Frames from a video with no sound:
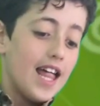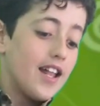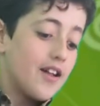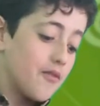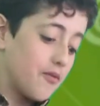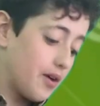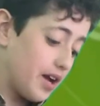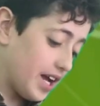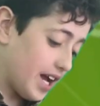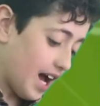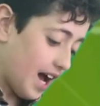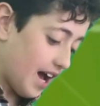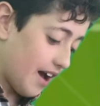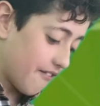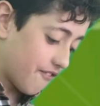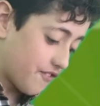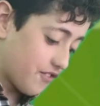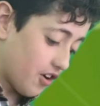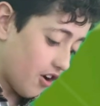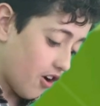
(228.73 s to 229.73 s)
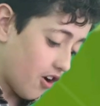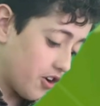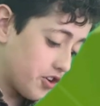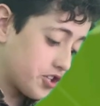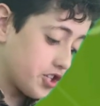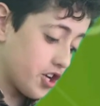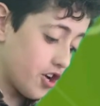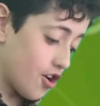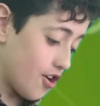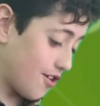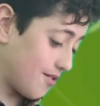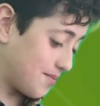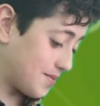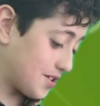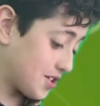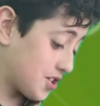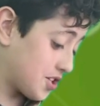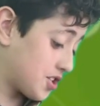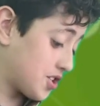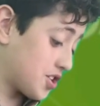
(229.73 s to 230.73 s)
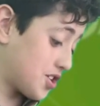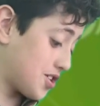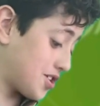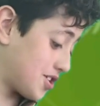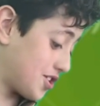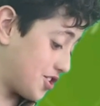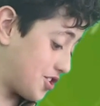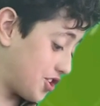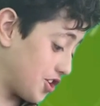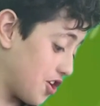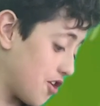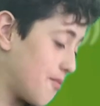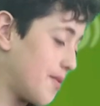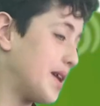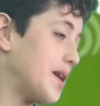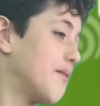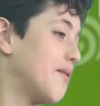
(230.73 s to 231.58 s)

we have got um, Germany